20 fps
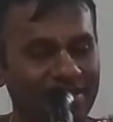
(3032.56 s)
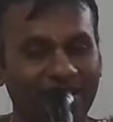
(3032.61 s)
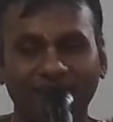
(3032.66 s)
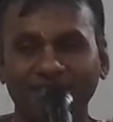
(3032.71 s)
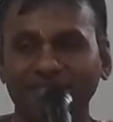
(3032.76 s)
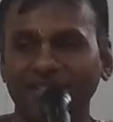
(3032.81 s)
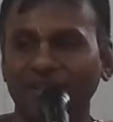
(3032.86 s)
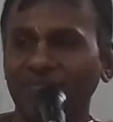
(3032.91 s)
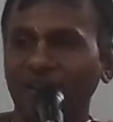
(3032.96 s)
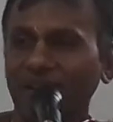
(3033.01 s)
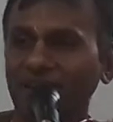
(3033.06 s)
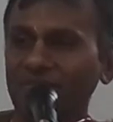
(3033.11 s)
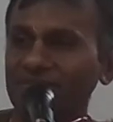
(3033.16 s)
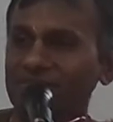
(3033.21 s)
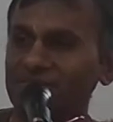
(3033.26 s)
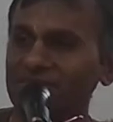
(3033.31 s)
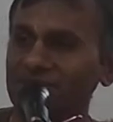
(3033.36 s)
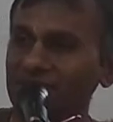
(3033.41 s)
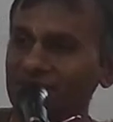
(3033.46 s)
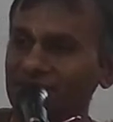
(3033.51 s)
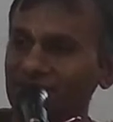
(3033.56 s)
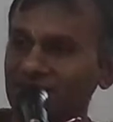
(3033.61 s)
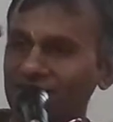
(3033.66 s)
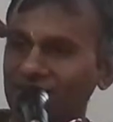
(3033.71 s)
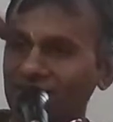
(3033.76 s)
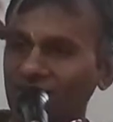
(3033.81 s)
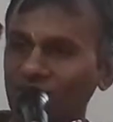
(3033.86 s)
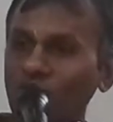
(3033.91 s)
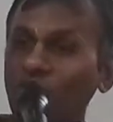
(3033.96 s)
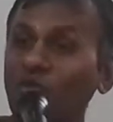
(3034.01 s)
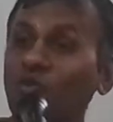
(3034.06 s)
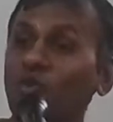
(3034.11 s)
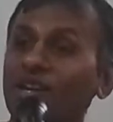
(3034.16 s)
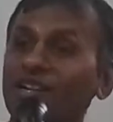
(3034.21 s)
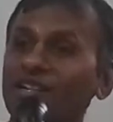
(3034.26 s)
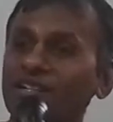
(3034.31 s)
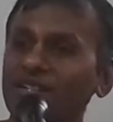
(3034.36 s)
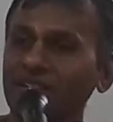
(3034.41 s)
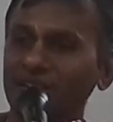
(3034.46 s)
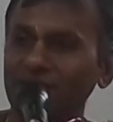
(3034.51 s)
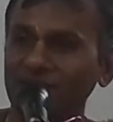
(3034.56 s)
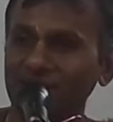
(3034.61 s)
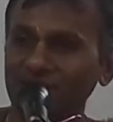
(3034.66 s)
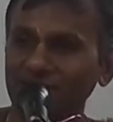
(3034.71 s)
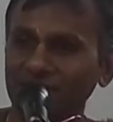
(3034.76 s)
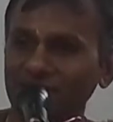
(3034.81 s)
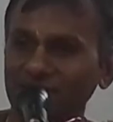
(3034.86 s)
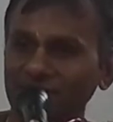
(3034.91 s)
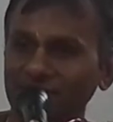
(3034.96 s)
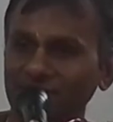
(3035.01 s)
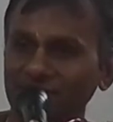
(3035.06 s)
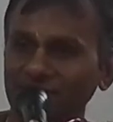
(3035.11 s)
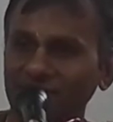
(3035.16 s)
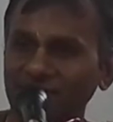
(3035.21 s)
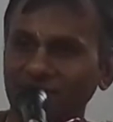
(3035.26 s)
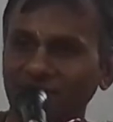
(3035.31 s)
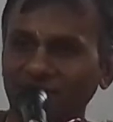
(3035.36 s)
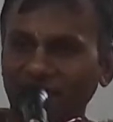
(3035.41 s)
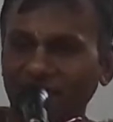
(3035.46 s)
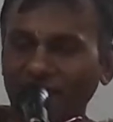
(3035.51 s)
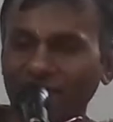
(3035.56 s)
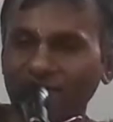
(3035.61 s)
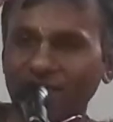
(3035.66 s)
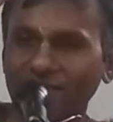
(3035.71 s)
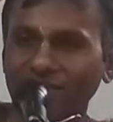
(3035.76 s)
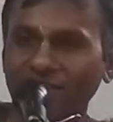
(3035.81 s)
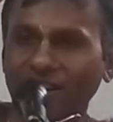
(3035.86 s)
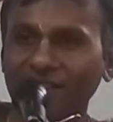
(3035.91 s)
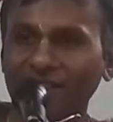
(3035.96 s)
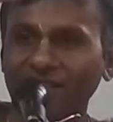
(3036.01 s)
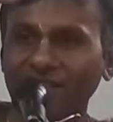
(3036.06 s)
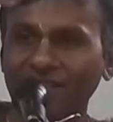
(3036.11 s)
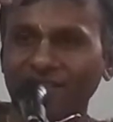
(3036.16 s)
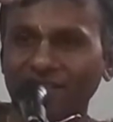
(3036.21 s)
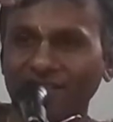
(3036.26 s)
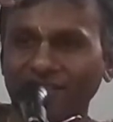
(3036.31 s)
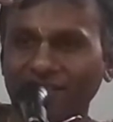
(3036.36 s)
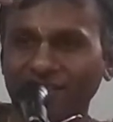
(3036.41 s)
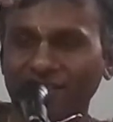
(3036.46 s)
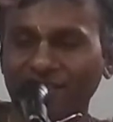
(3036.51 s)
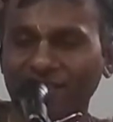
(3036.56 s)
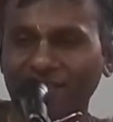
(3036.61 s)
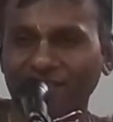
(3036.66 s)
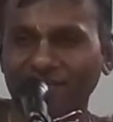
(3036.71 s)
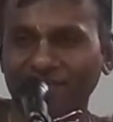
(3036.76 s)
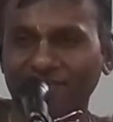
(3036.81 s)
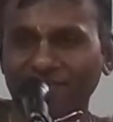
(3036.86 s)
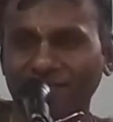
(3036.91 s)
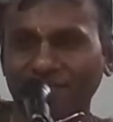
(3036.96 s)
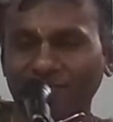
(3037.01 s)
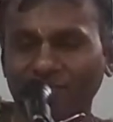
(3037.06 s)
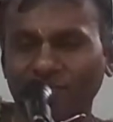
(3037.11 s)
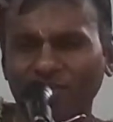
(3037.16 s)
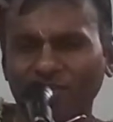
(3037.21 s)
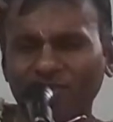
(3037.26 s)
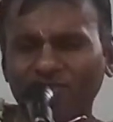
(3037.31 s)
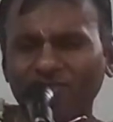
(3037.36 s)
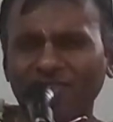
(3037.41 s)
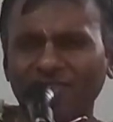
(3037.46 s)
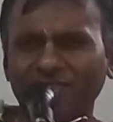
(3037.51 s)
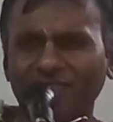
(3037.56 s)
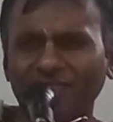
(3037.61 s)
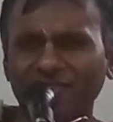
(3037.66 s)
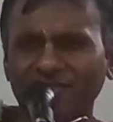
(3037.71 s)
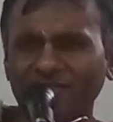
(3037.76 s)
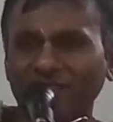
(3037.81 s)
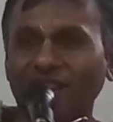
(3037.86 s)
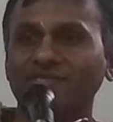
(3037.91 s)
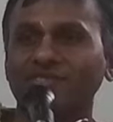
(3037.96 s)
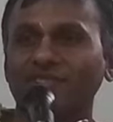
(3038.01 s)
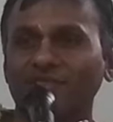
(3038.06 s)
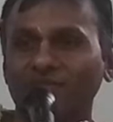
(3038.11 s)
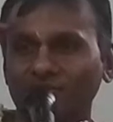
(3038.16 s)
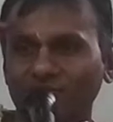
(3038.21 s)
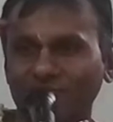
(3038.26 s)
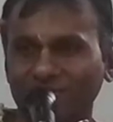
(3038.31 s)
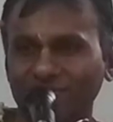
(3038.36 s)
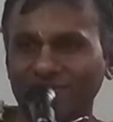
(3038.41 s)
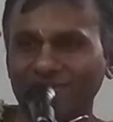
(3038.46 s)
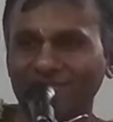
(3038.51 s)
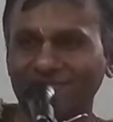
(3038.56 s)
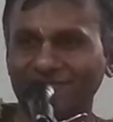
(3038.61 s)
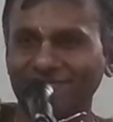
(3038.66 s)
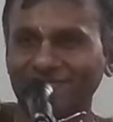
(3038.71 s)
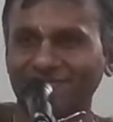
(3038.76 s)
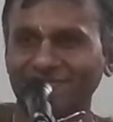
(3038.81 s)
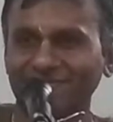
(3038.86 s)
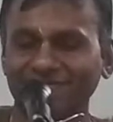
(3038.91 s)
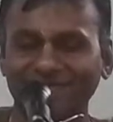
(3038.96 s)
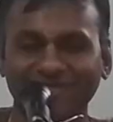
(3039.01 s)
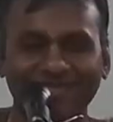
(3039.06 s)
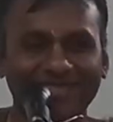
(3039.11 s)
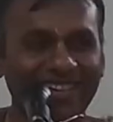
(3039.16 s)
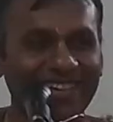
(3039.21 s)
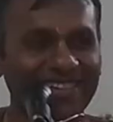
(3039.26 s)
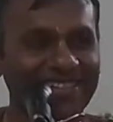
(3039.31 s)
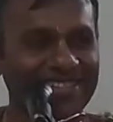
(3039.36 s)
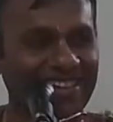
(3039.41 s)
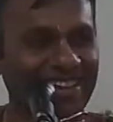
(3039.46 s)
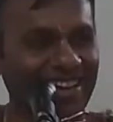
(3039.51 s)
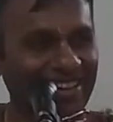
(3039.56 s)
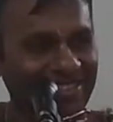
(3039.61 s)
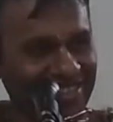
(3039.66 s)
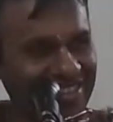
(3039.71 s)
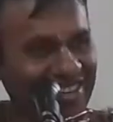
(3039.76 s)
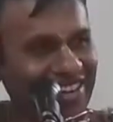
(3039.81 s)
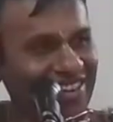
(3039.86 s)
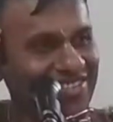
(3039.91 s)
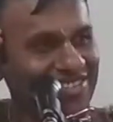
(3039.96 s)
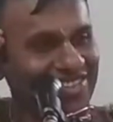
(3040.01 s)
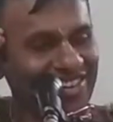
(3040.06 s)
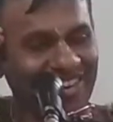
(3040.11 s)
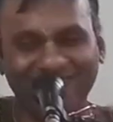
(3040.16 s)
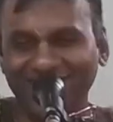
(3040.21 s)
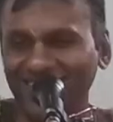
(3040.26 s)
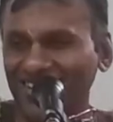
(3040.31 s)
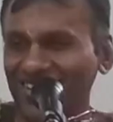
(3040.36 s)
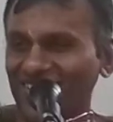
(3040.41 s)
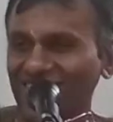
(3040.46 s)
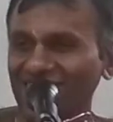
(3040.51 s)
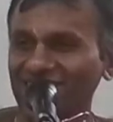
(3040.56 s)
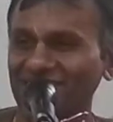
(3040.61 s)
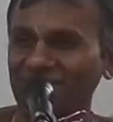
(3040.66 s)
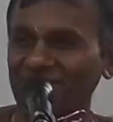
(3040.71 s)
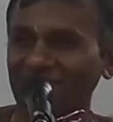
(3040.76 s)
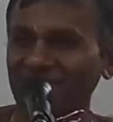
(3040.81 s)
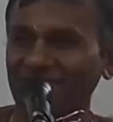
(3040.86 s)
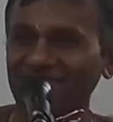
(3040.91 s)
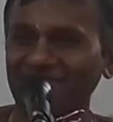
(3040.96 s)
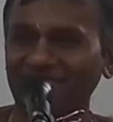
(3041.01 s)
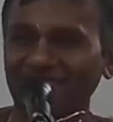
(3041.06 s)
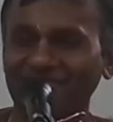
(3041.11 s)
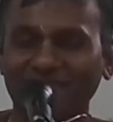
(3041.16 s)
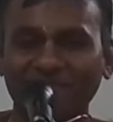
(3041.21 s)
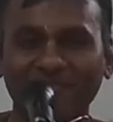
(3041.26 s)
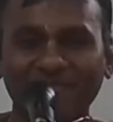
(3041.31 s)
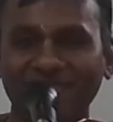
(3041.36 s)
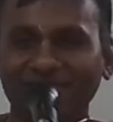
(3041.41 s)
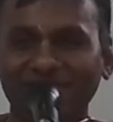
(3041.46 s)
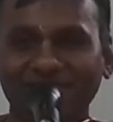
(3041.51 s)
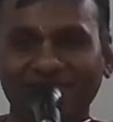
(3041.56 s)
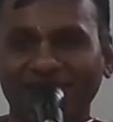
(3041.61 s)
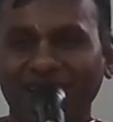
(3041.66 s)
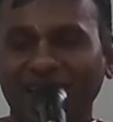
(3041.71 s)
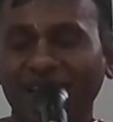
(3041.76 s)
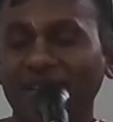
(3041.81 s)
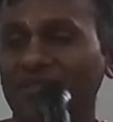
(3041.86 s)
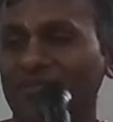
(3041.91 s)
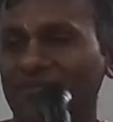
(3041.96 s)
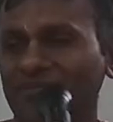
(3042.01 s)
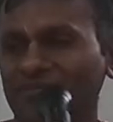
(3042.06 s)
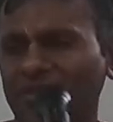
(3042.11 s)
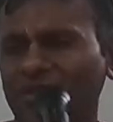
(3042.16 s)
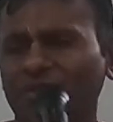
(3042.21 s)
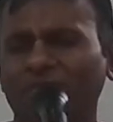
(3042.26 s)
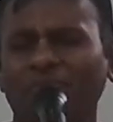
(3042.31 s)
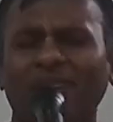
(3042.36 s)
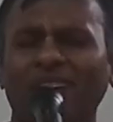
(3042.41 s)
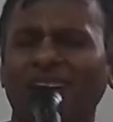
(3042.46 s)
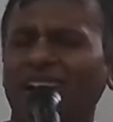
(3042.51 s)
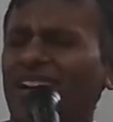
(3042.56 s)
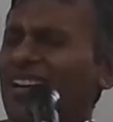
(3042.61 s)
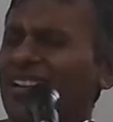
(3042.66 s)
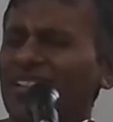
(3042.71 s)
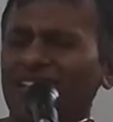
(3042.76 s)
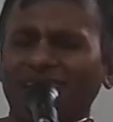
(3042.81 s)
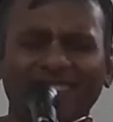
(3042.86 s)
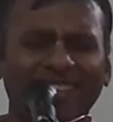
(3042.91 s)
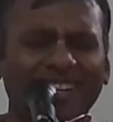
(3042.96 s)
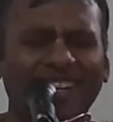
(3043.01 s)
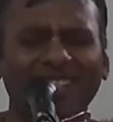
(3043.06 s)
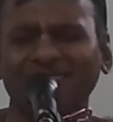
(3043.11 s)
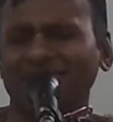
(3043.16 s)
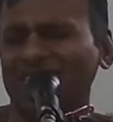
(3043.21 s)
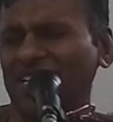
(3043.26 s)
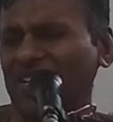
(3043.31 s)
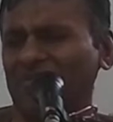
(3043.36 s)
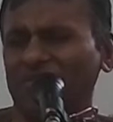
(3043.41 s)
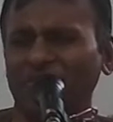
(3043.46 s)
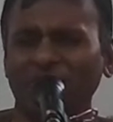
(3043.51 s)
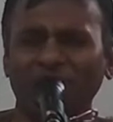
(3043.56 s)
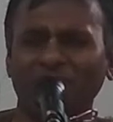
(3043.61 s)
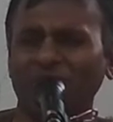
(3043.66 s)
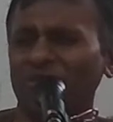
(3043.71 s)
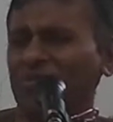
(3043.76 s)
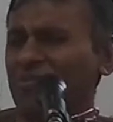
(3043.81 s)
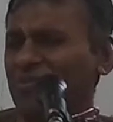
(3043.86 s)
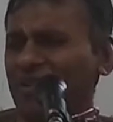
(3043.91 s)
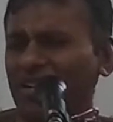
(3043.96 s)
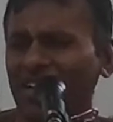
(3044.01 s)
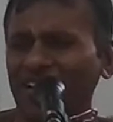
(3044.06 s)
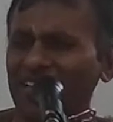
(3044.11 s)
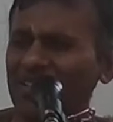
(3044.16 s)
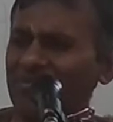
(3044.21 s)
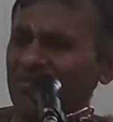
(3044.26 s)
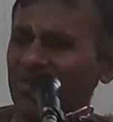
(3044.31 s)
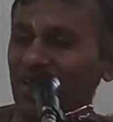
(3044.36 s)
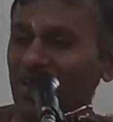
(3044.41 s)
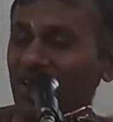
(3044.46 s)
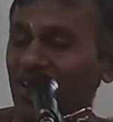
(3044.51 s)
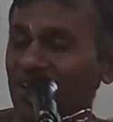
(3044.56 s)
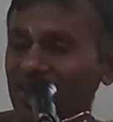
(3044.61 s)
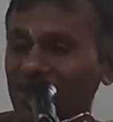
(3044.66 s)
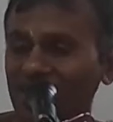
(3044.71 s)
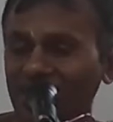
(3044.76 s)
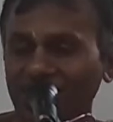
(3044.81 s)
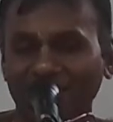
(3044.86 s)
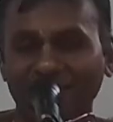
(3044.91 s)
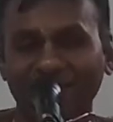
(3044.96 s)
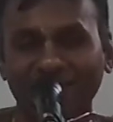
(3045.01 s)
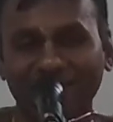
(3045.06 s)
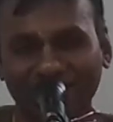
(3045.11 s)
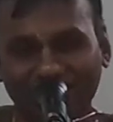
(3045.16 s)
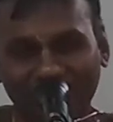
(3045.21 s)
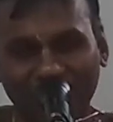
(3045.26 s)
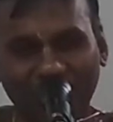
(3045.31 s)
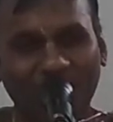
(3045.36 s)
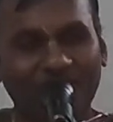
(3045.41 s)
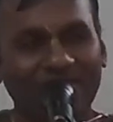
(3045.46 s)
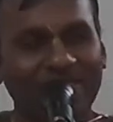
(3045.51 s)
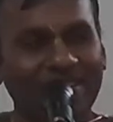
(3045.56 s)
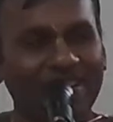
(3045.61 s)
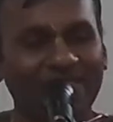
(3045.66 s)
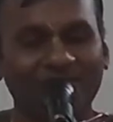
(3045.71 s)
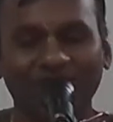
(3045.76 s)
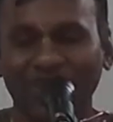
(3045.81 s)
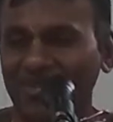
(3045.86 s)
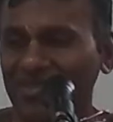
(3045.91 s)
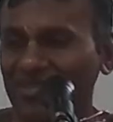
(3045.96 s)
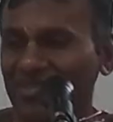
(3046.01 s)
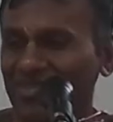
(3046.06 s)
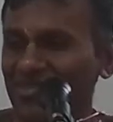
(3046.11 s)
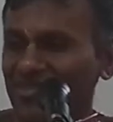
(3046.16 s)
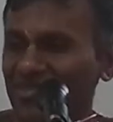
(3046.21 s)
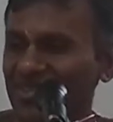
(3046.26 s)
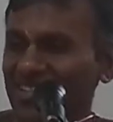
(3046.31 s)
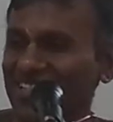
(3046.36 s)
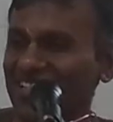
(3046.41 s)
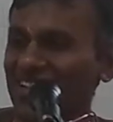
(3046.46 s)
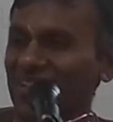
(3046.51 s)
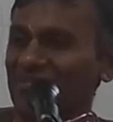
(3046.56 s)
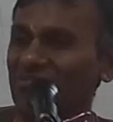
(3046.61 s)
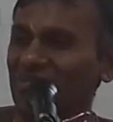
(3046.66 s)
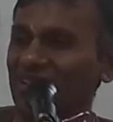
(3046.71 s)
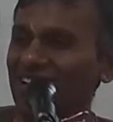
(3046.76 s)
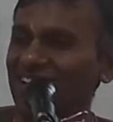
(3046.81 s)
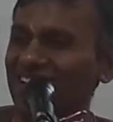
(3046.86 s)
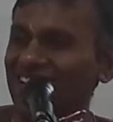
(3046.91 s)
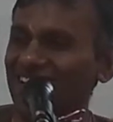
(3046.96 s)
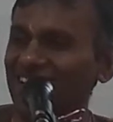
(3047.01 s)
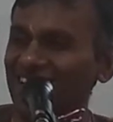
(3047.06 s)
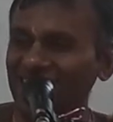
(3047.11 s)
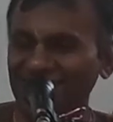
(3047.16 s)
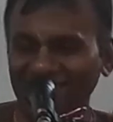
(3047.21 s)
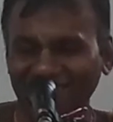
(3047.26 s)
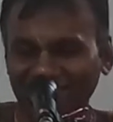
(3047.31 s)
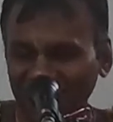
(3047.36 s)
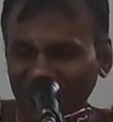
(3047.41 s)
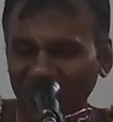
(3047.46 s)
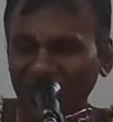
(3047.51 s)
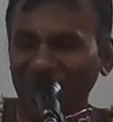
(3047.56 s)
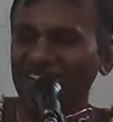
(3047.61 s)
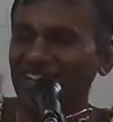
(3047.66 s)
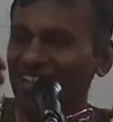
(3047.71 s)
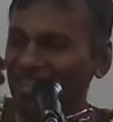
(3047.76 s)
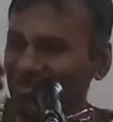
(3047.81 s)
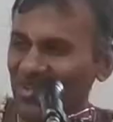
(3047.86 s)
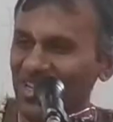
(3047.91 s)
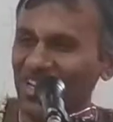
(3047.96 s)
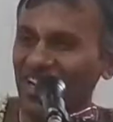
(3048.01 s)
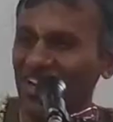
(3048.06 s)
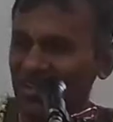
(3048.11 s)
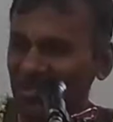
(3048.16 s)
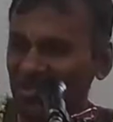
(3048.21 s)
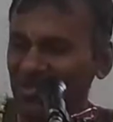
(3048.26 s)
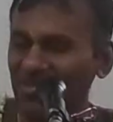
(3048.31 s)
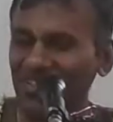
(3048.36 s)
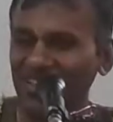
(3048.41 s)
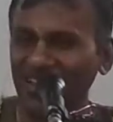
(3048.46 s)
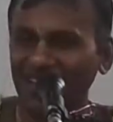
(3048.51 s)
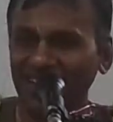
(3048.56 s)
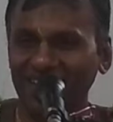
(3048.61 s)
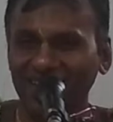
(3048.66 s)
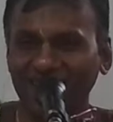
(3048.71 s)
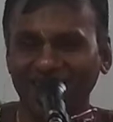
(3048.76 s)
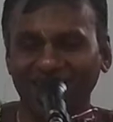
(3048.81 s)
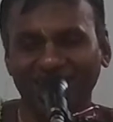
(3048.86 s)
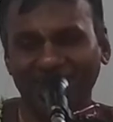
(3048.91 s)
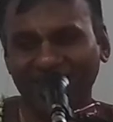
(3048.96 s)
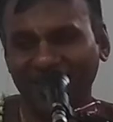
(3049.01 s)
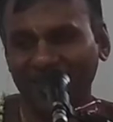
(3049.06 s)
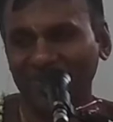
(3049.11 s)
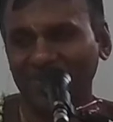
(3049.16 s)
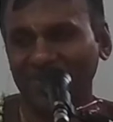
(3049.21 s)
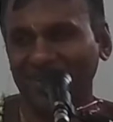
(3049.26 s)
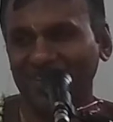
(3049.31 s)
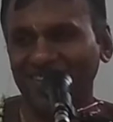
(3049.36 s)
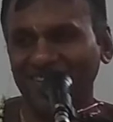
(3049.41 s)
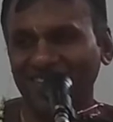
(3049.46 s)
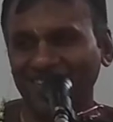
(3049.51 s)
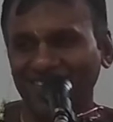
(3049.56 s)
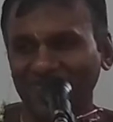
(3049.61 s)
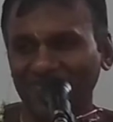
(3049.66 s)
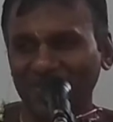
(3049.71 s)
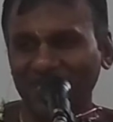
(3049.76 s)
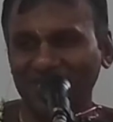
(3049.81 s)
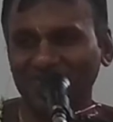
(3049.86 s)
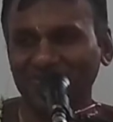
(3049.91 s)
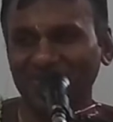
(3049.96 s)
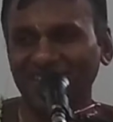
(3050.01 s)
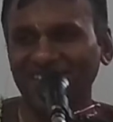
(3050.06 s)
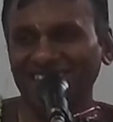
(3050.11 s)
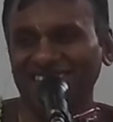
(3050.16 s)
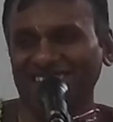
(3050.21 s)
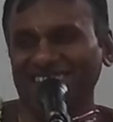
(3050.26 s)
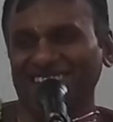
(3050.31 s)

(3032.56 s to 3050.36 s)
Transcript: And sometimes they go wild. They have a shortcut or what do they call? Short circuit. Right? They actually have a short circuit in the brain. They come and cry, Prabhupada, I can't survive, Prabhupada, I'm gone. Say, go and take one ISKCON bullet. They'll go and take one or two and then it's like normal, peaceful.